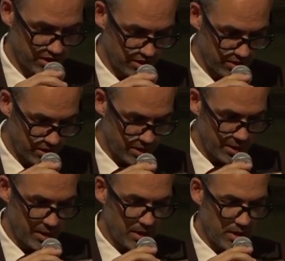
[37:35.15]
rate.
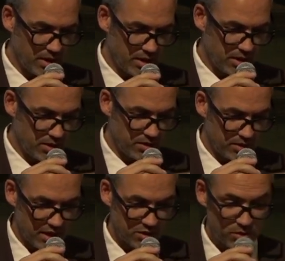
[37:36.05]

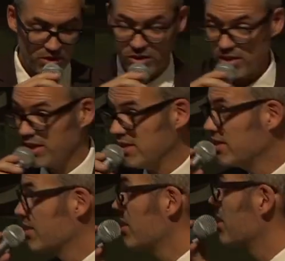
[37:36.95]
Last but not
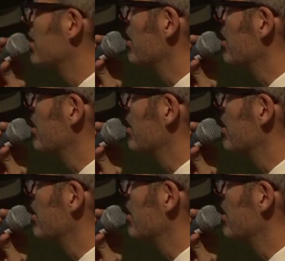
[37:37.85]
least,